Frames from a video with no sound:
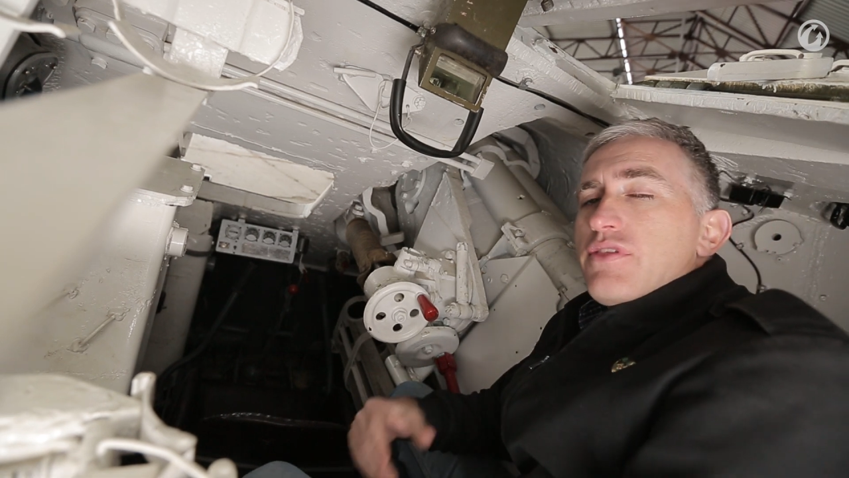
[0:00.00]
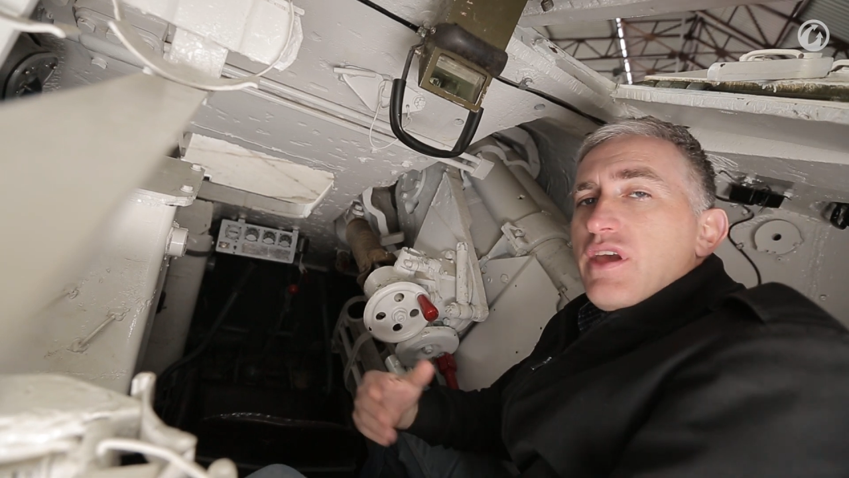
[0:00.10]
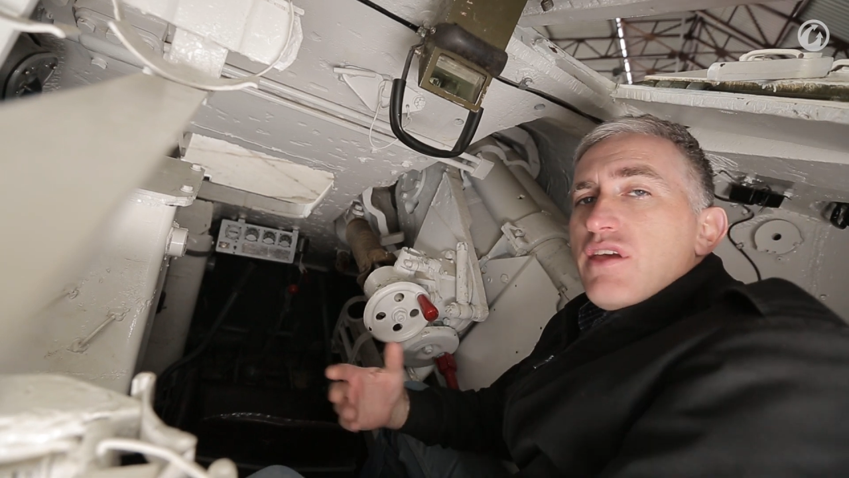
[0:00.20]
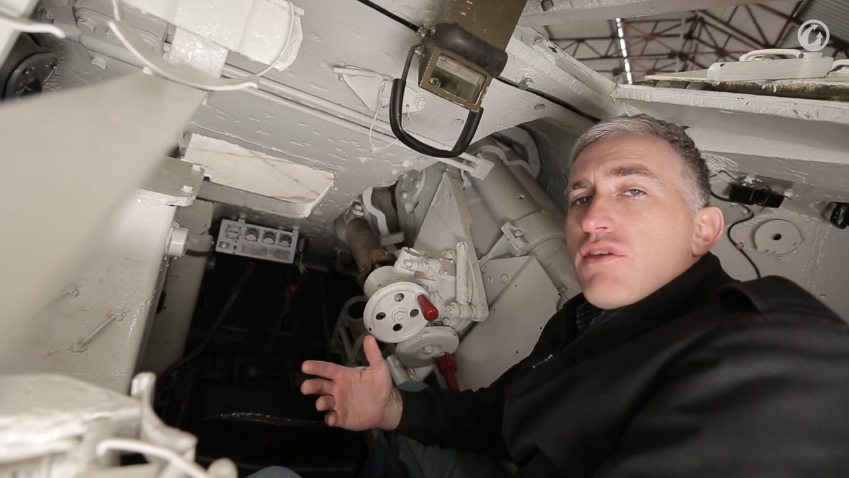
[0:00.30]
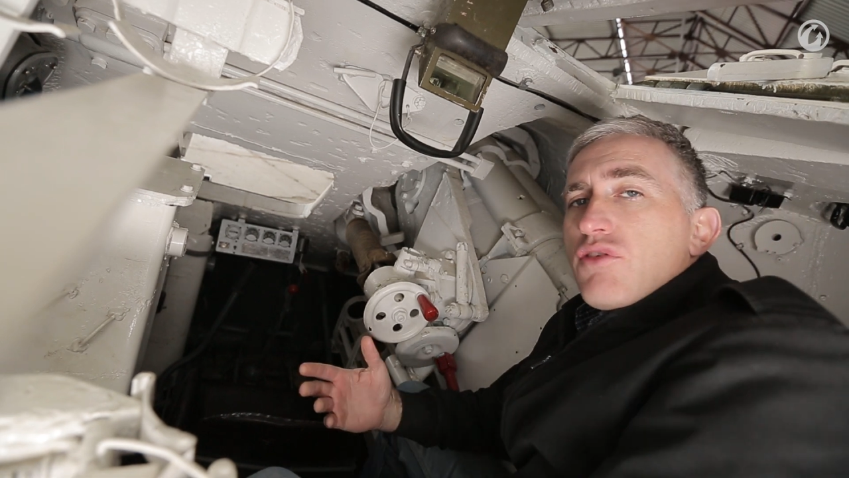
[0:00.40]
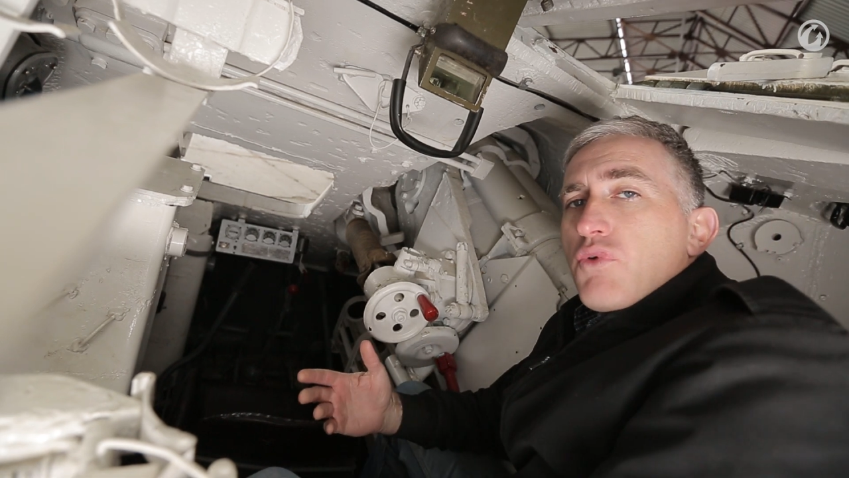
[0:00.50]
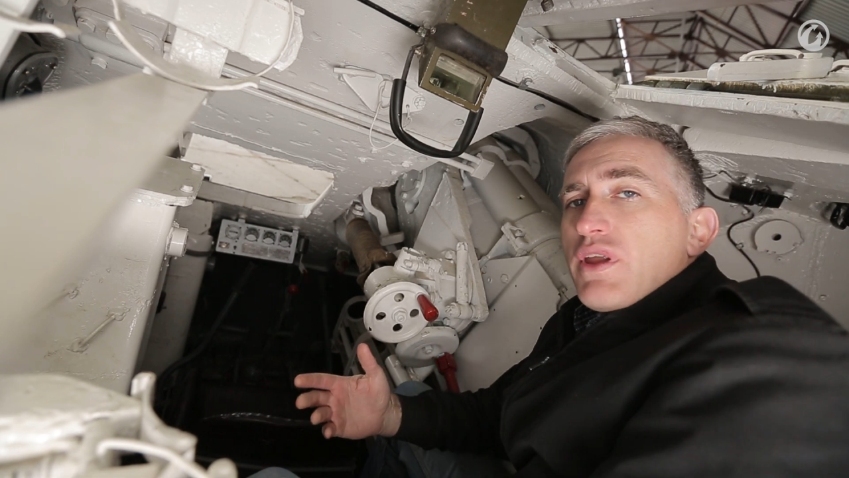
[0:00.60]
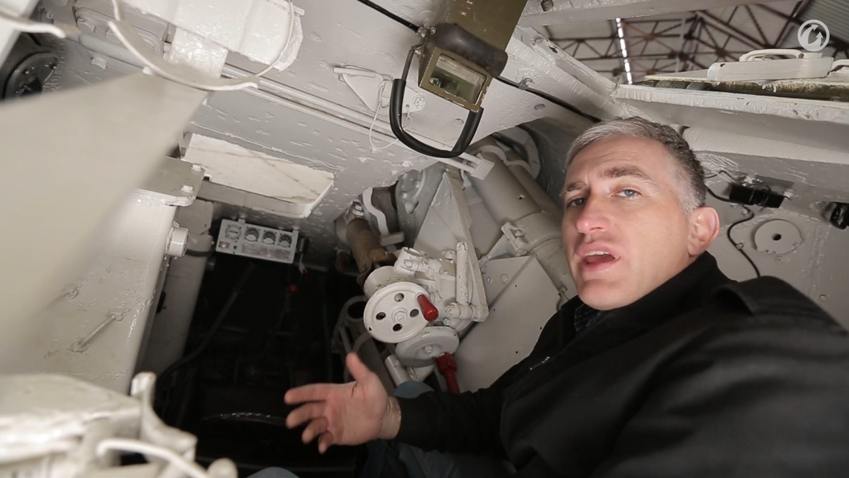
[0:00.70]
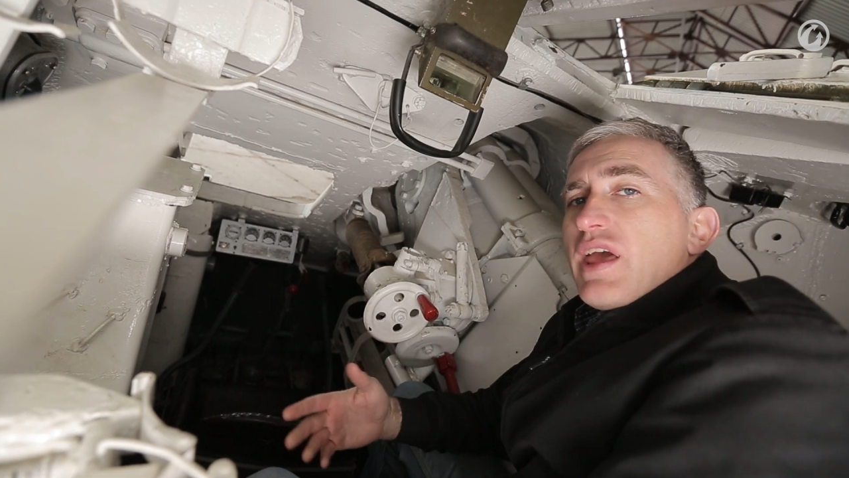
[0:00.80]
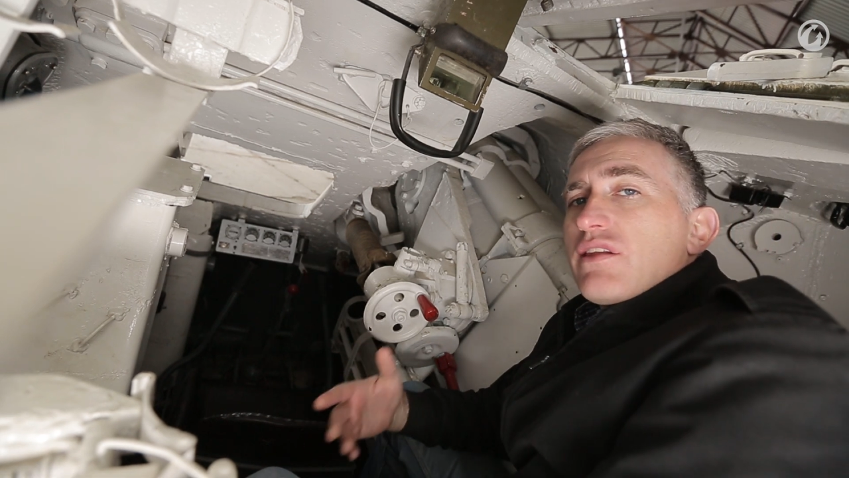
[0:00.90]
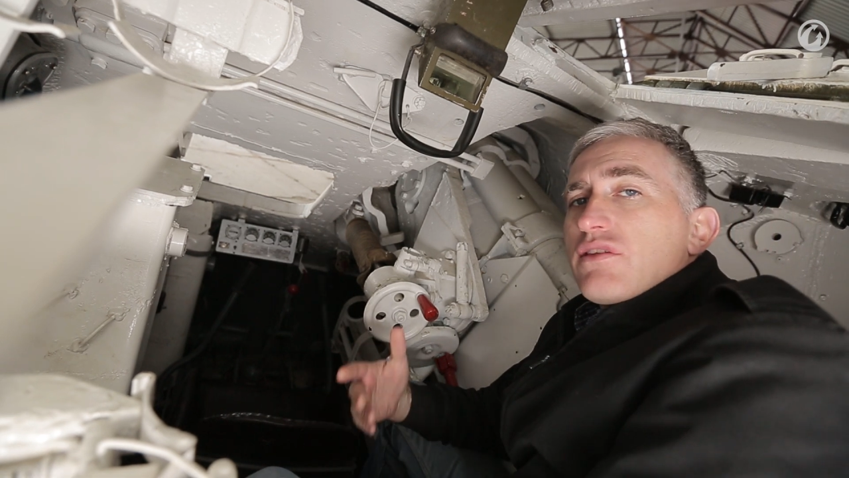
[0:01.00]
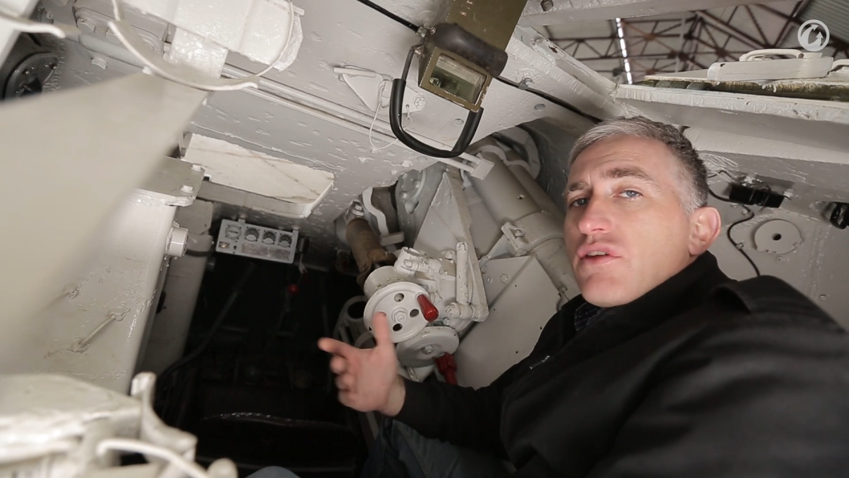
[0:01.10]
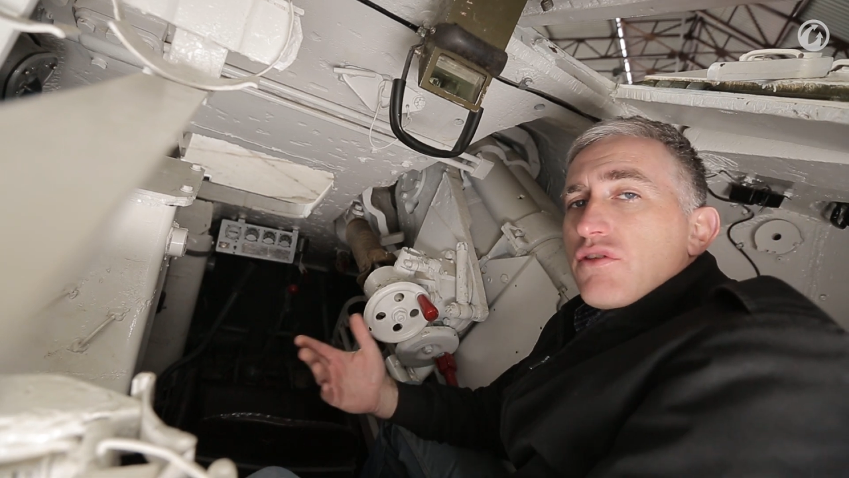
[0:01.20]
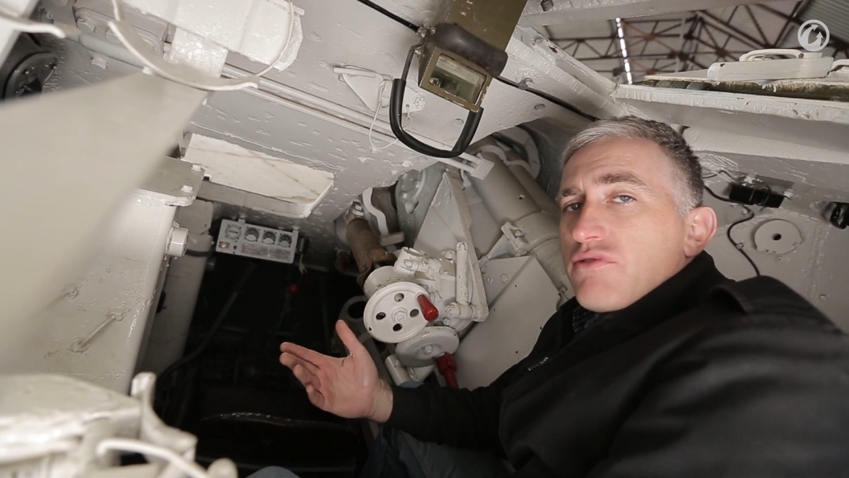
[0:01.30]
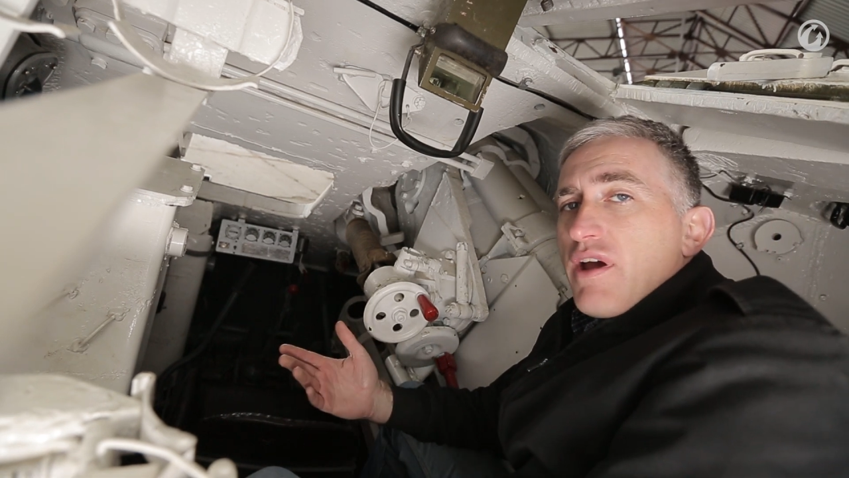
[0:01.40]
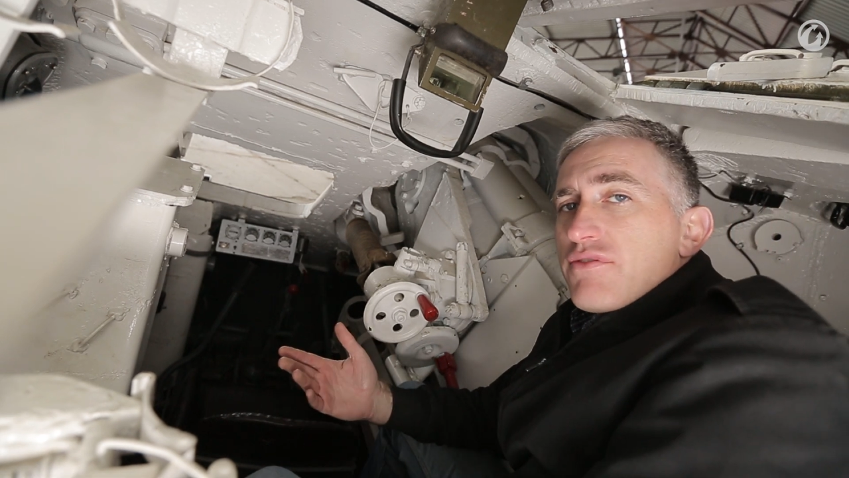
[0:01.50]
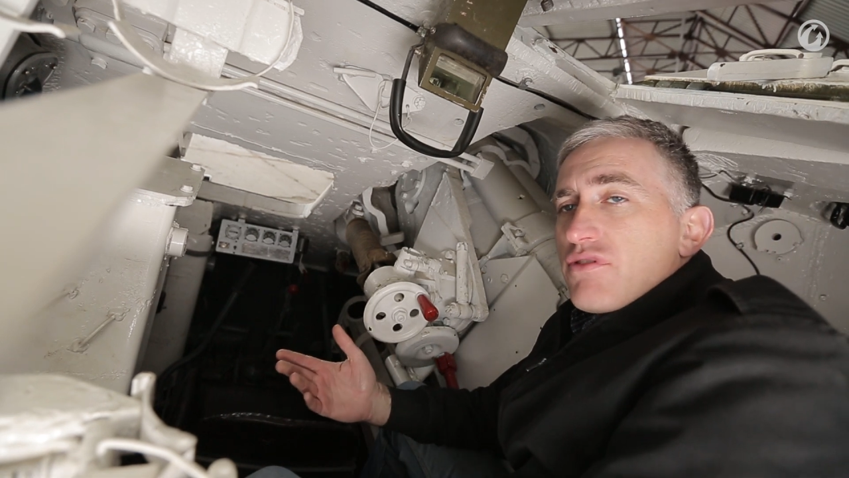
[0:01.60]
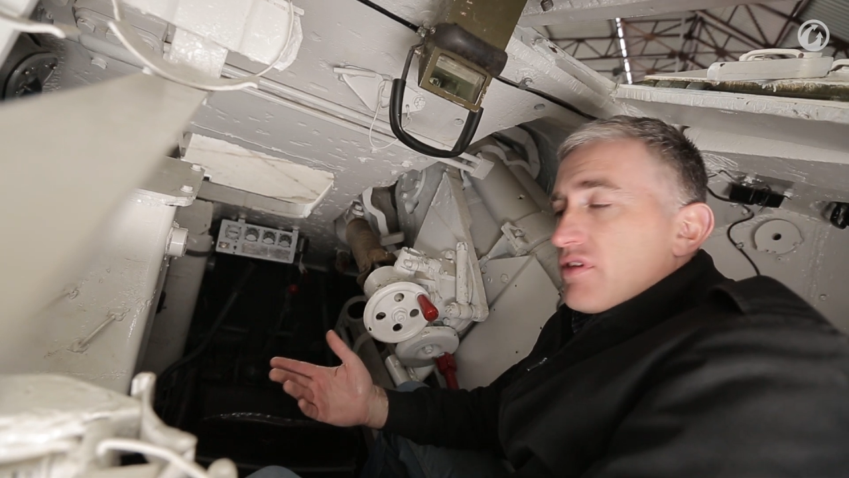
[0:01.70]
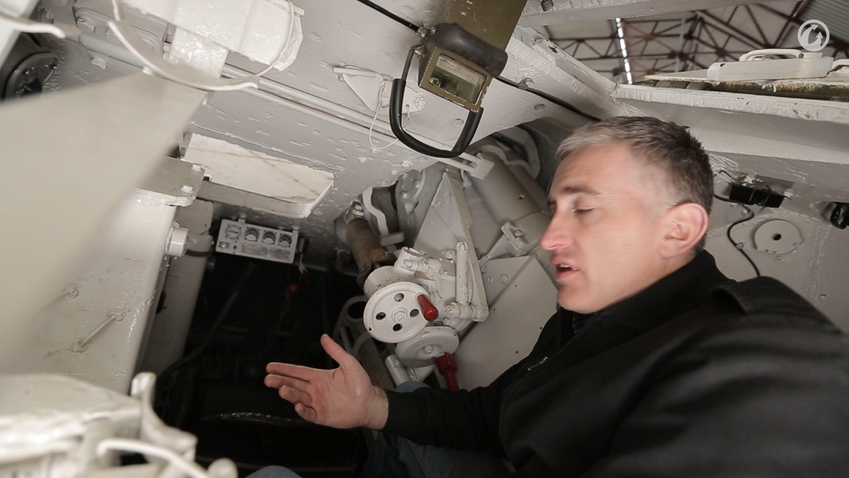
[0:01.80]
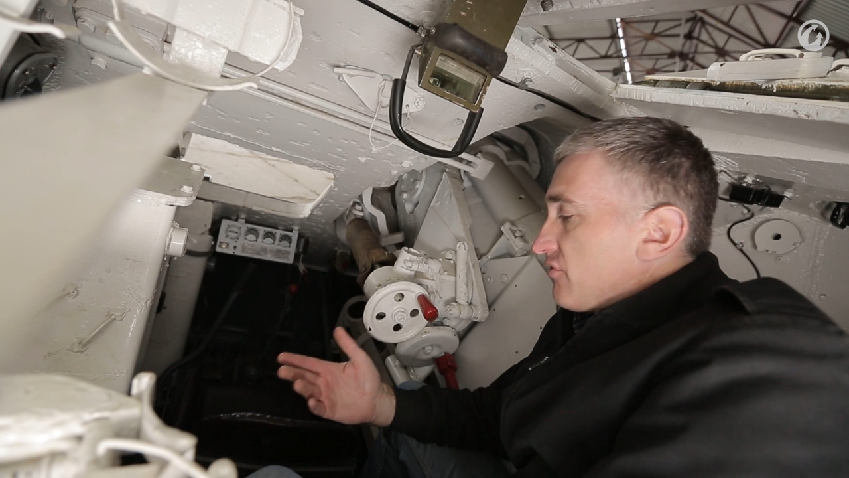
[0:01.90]
The easiest way to get into the
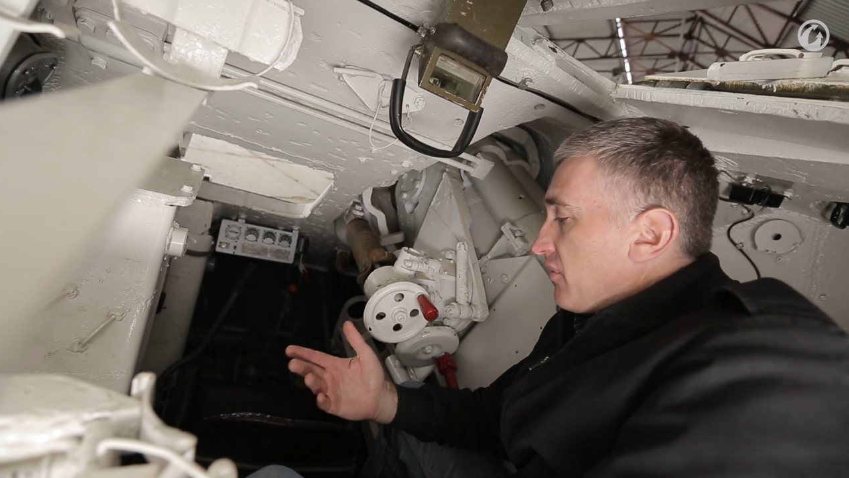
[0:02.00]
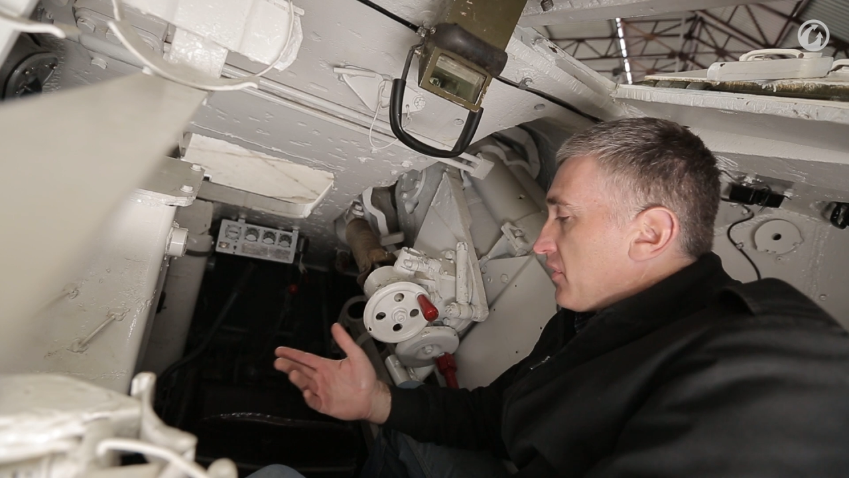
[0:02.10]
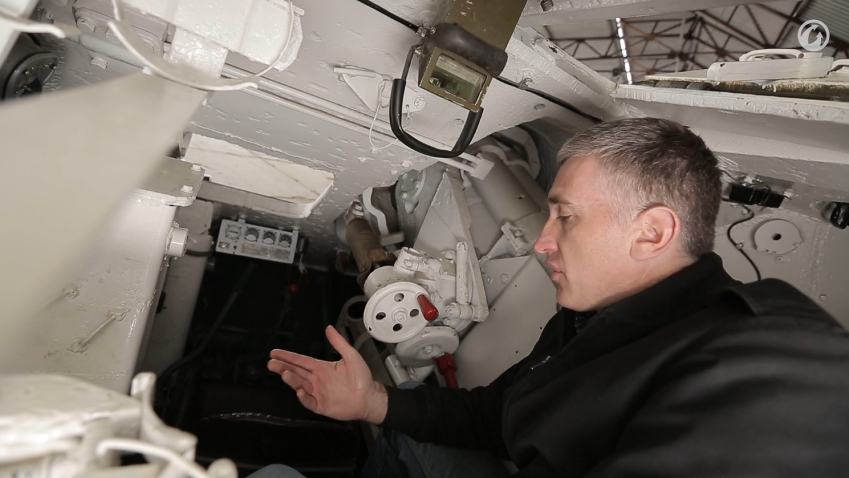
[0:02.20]
driver's seat from